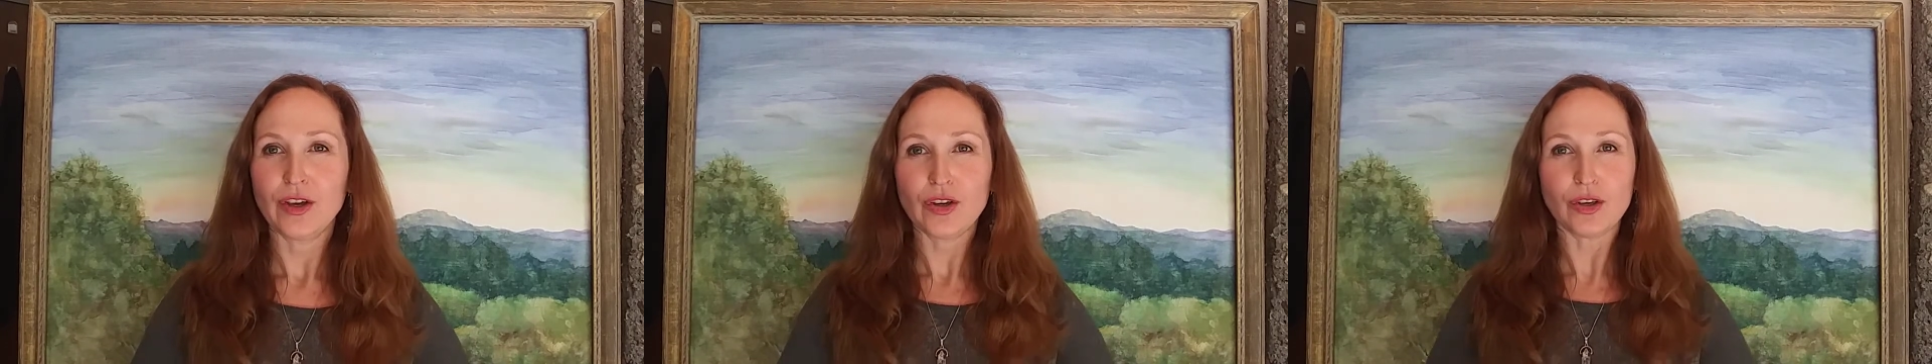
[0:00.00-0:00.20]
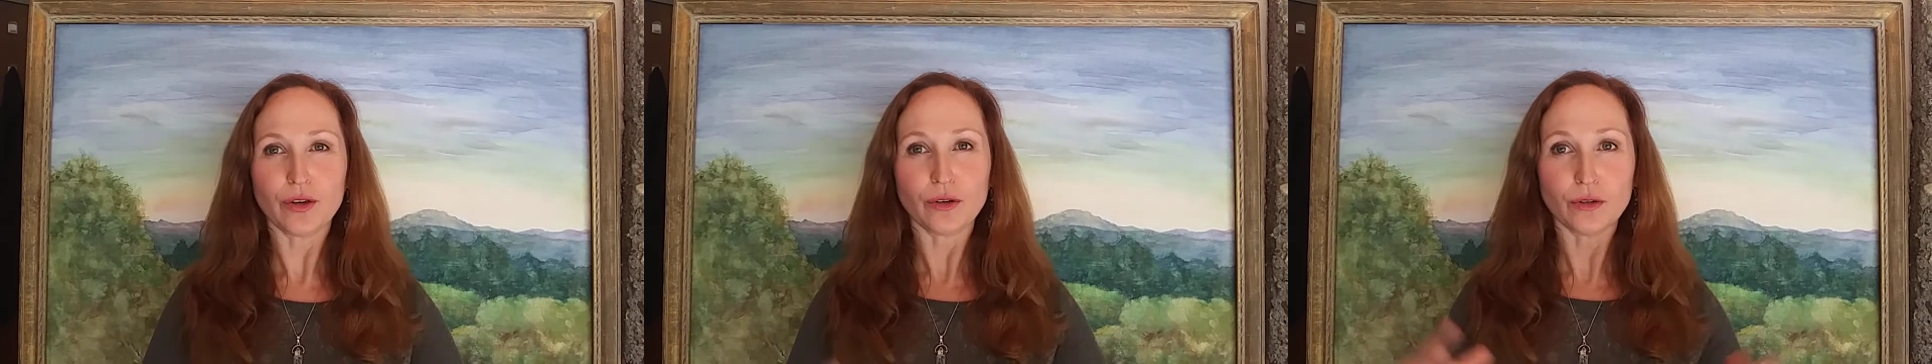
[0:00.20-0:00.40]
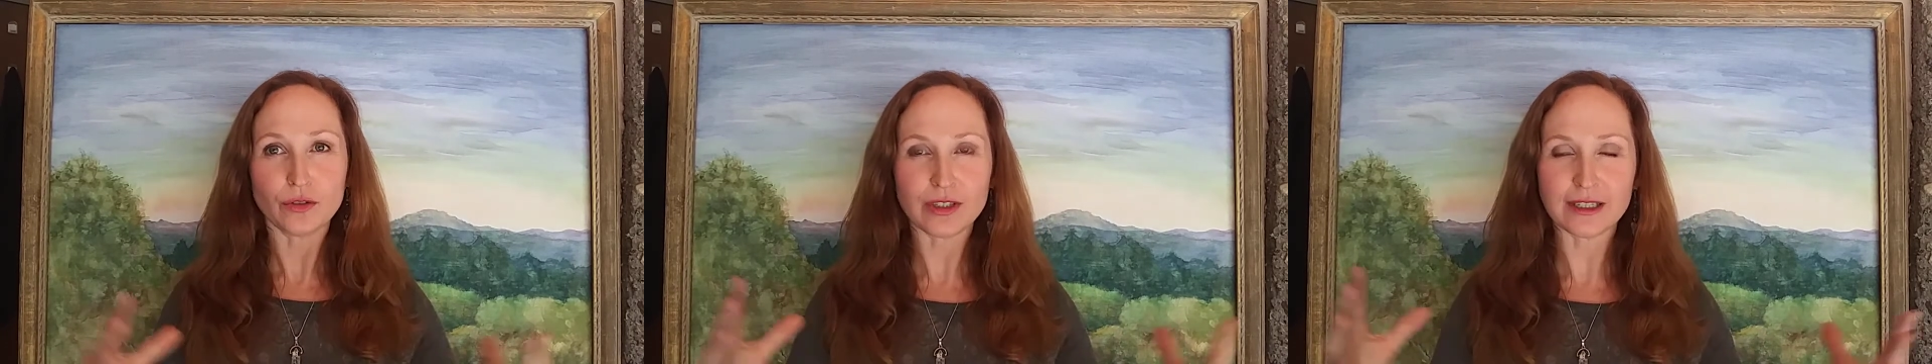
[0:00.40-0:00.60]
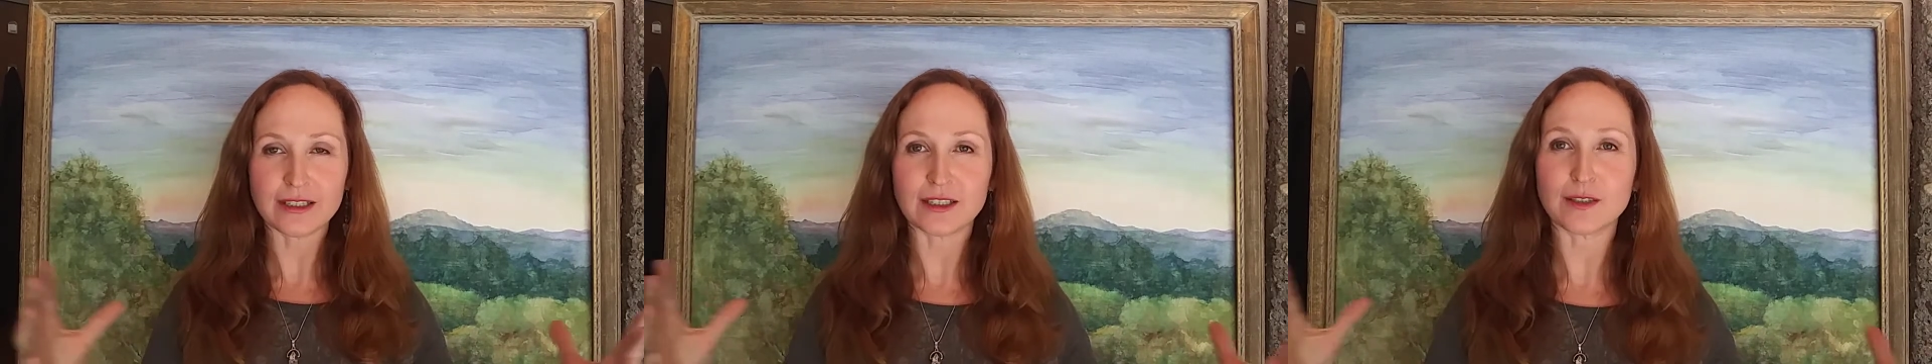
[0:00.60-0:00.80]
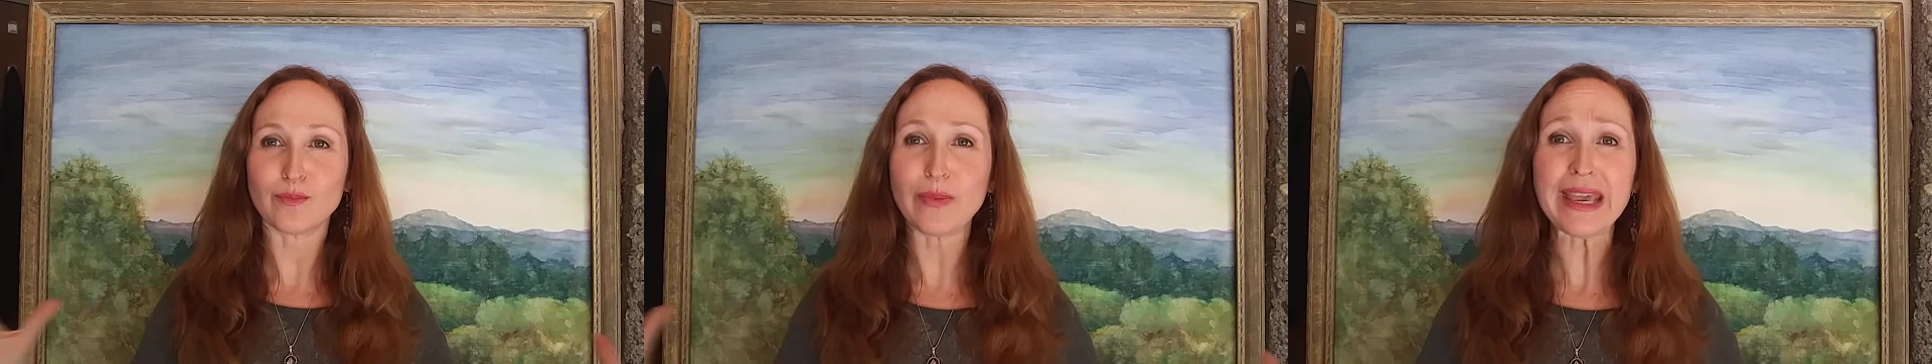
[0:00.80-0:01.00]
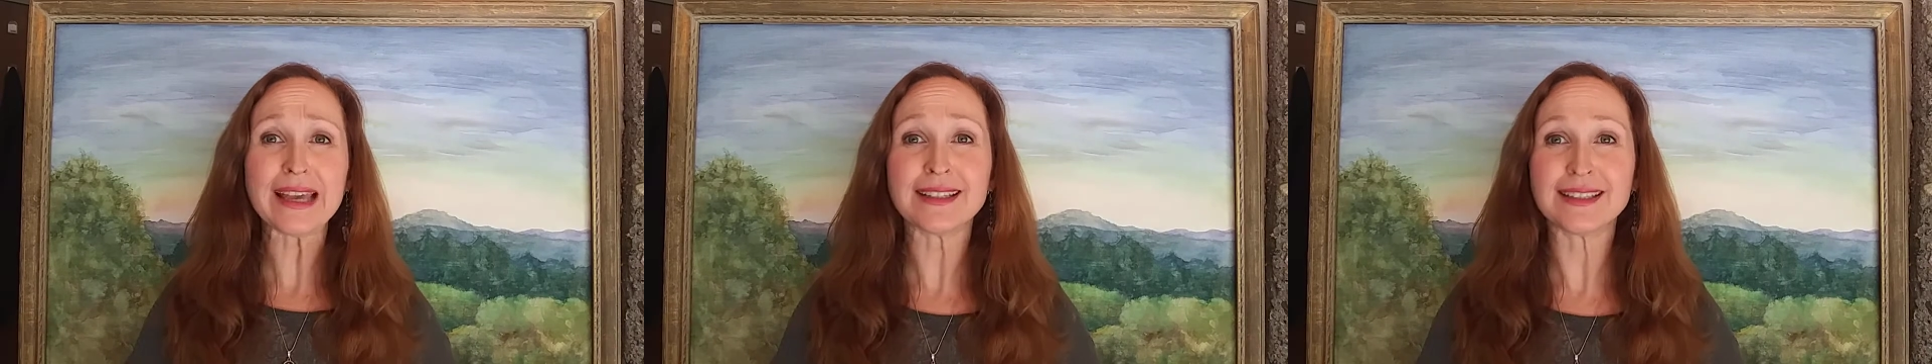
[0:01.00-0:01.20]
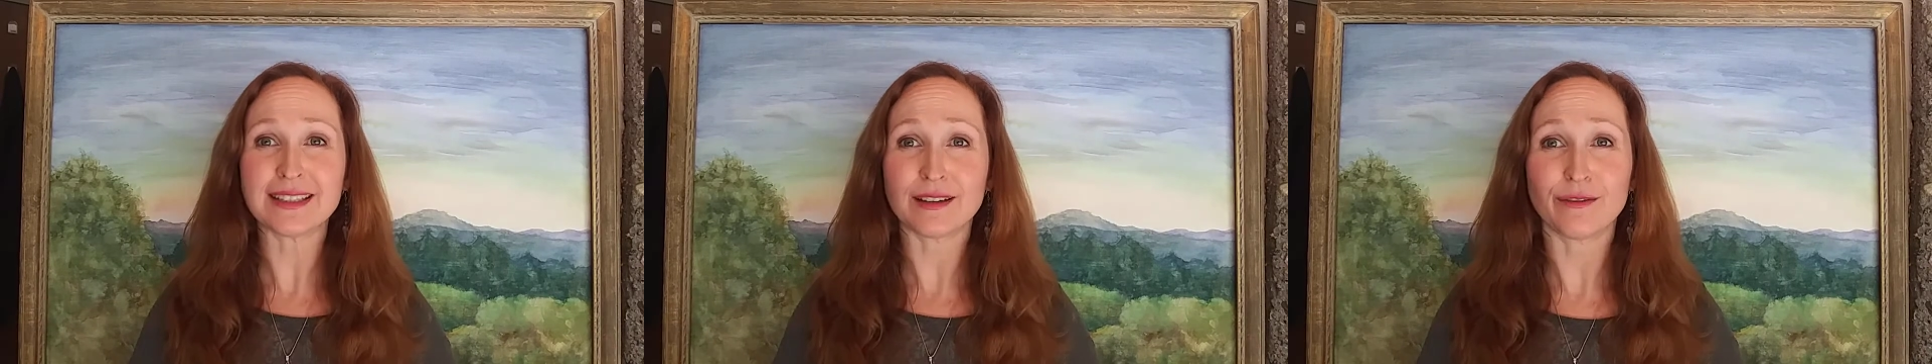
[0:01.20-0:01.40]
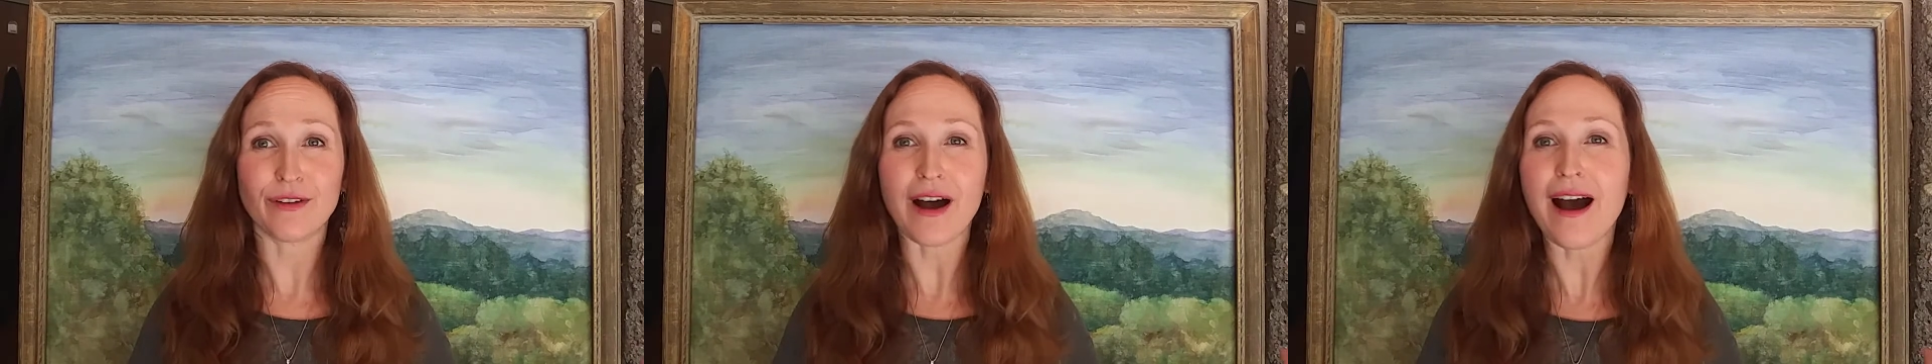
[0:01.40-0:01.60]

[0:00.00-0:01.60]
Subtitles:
huge expansive